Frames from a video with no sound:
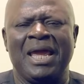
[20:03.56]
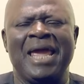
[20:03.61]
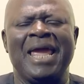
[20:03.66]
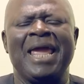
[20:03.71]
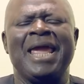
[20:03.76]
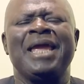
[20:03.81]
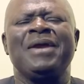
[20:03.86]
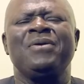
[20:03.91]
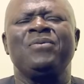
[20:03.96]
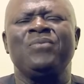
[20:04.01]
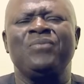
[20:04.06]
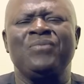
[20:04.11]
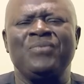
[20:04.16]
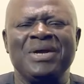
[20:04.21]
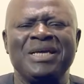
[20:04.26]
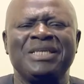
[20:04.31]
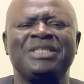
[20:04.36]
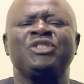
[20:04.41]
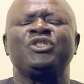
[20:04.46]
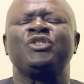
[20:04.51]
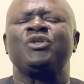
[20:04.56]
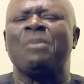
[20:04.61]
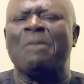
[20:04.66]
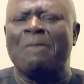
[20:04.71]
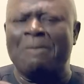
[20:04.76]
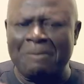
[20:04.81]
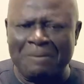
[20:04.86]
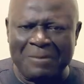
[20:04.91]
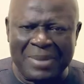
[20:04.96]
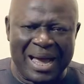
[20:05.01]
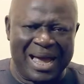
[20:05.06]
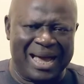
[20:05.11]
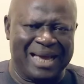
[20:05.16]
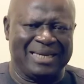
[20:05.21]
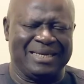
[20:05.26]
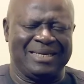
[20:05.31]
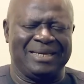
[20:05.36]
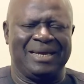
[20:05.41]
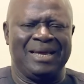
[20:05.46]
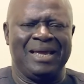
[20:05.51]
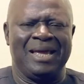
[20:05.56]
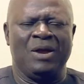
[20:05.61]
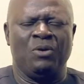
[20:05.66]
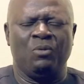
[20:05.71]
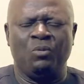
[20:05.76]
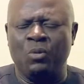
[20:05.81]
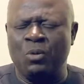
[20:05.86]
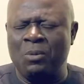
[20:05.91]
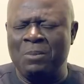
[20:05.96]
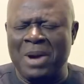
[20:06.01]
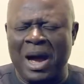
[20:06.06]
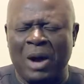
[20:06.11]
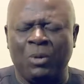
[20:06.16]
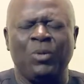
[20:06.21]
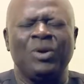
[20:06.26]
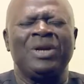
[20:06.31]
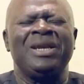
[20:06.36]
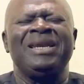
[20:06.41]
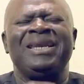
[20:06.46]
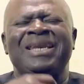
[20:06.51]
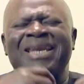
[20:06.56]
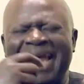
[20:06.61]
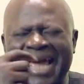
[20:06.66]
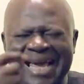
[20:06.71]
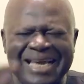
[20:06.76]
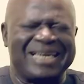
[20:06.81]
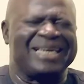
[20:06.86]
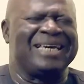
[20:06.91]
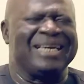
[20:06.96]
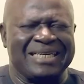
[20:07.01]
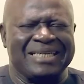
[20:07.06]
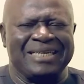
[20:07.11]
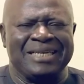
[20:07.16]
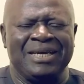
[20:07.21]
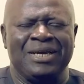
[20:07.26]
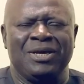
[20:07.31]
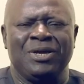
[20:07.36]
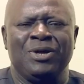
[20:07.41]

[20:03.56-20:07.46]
a rich man, whom I will liken